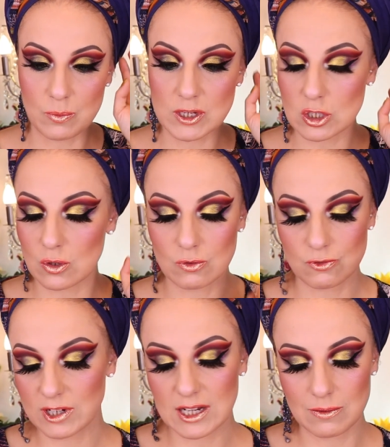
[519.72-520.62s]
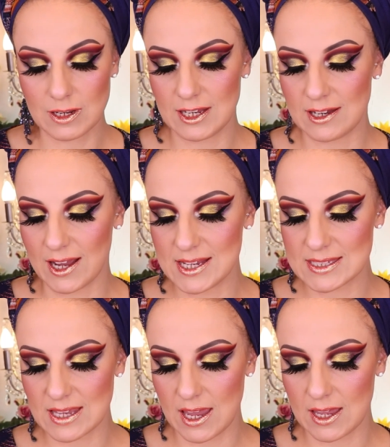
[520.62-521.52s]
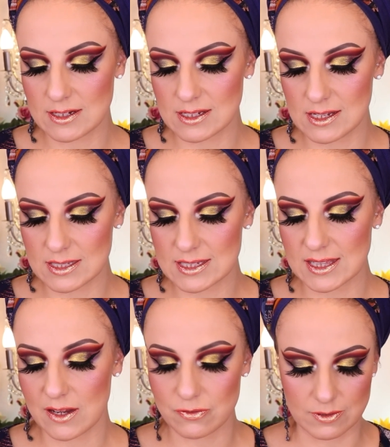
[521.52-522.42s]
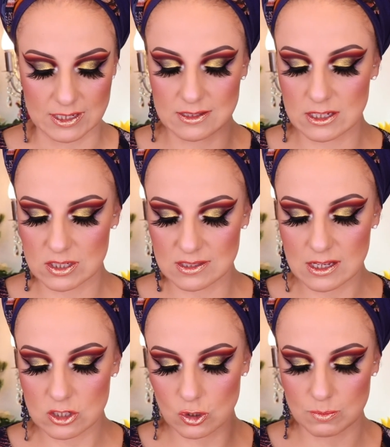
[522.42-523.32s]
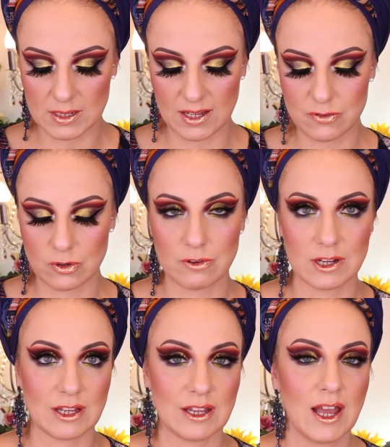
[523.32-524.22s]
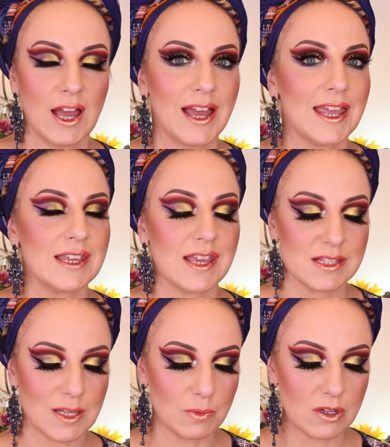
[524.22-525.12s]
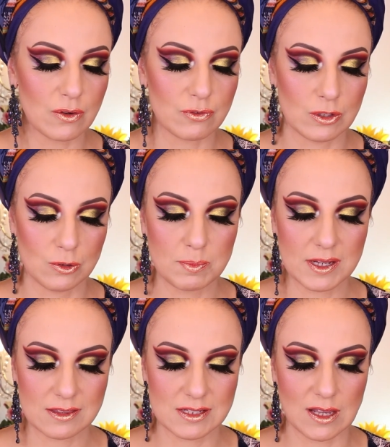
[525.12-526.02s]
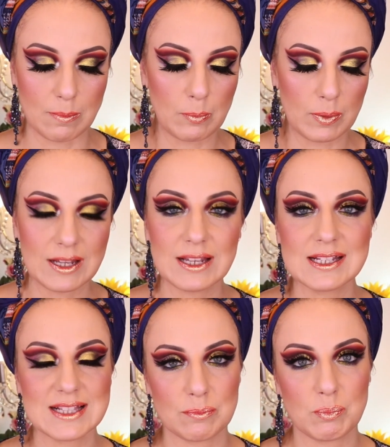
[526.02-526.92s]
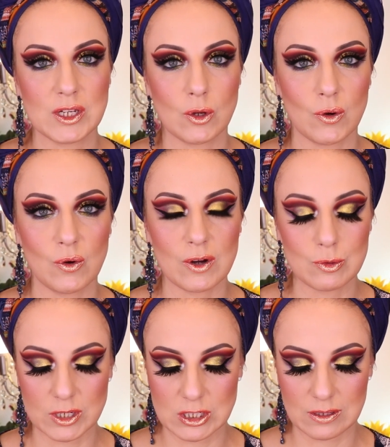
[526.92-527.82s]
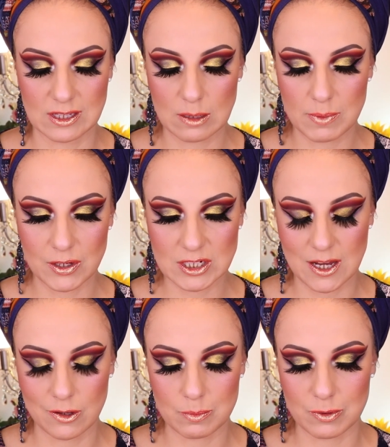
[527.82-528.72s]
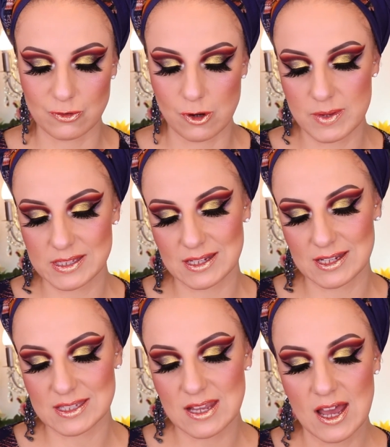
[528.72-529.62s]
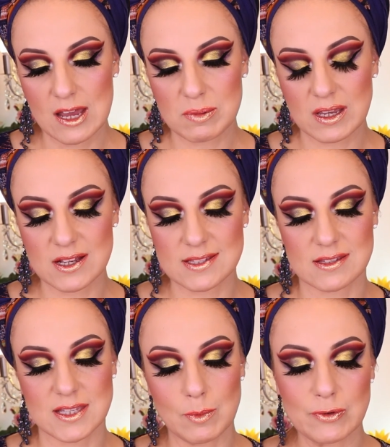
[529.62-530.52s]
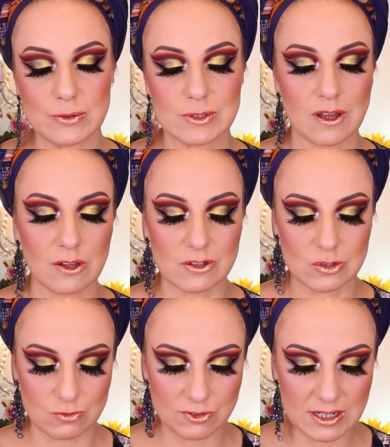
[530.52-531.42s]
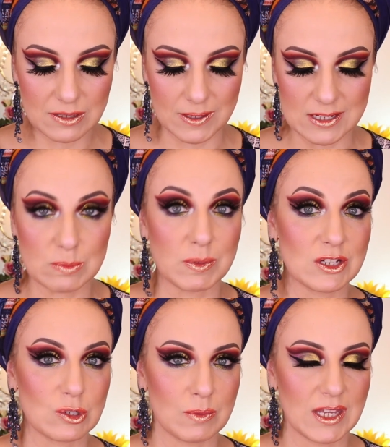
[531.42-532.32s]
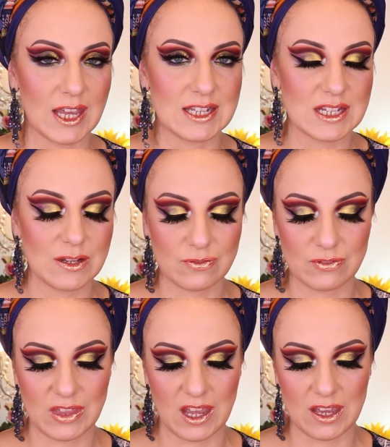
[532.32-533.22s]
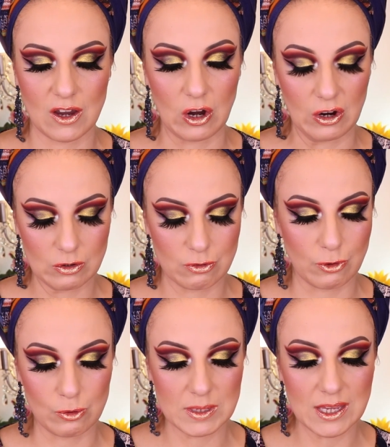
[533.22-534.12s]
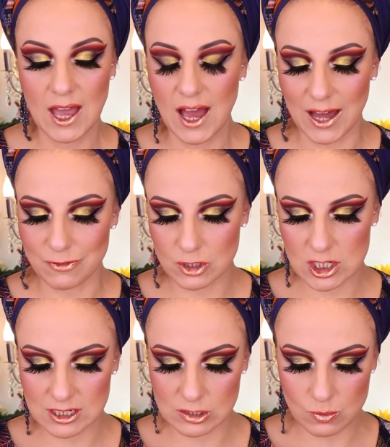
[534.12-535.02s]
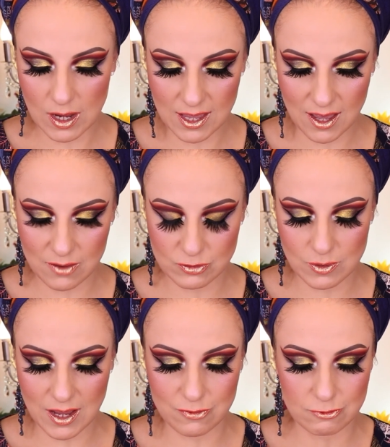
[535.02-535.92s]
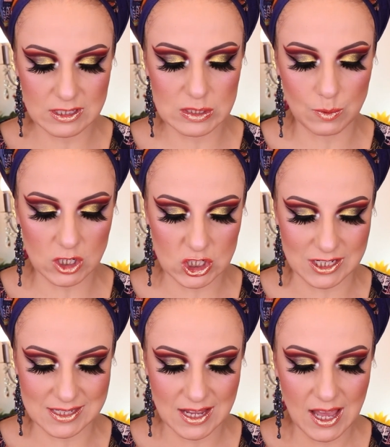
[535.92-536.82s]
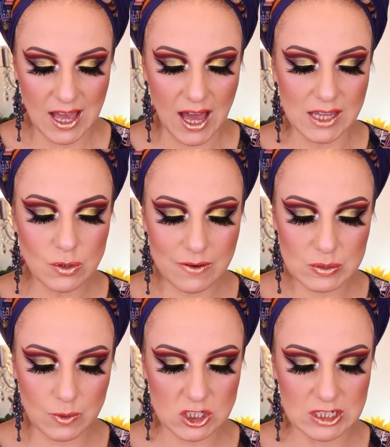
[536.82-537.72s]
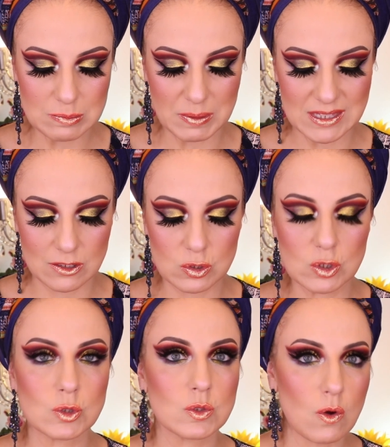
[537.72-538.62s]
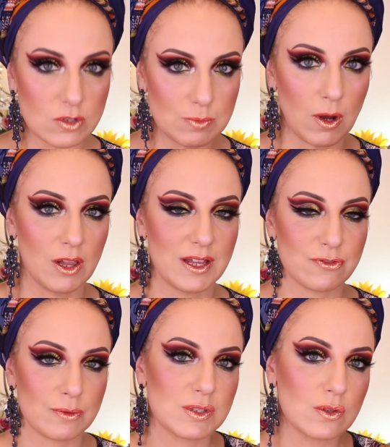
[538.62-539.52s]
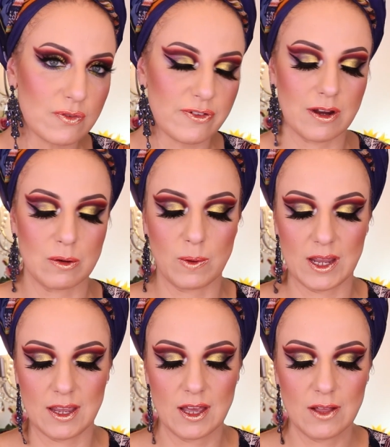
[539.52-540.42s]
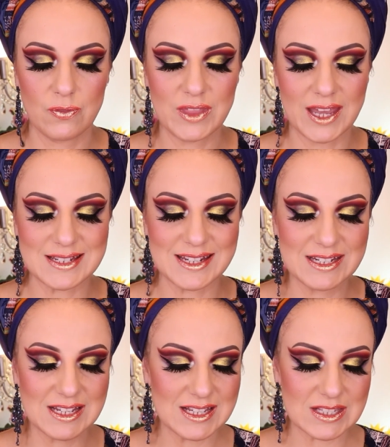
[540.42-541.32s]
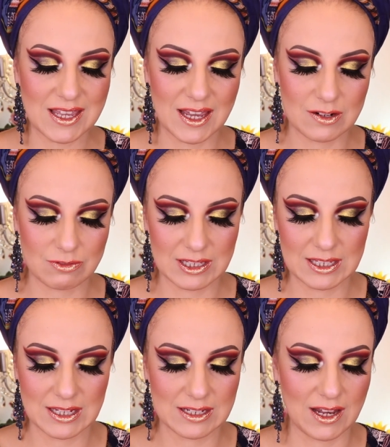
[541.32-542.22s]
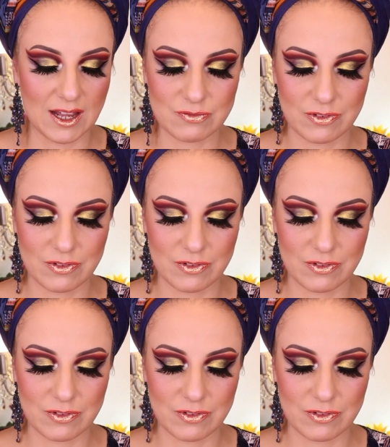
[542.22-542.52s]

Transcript: which look really, really nice. And is this live already? This should be live already. In case someone of you picked this up, please let me know what you think about it, how the performance is, because some of those colors really, really speak to me. And if they are chromy, unfortunately, do I have real swatches? I do have swatches, but they are so small and from so far away that it is kind of really not